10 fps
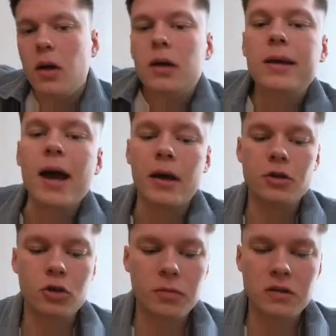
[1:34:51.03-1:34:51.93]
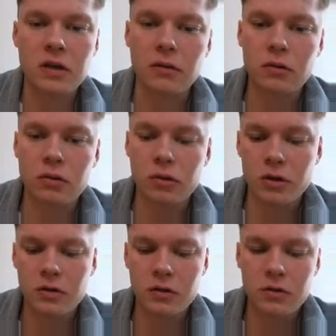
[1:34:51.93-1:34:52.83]
Yeah, it should be safe to
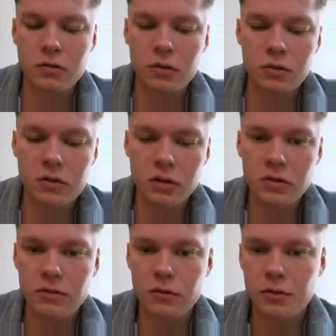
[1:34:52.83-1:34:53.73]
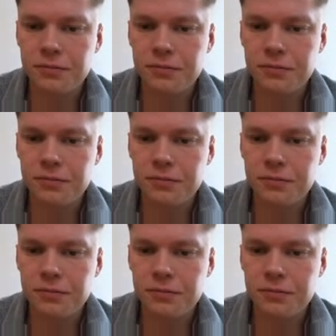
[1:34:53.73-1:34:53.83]
coerce this to a U64.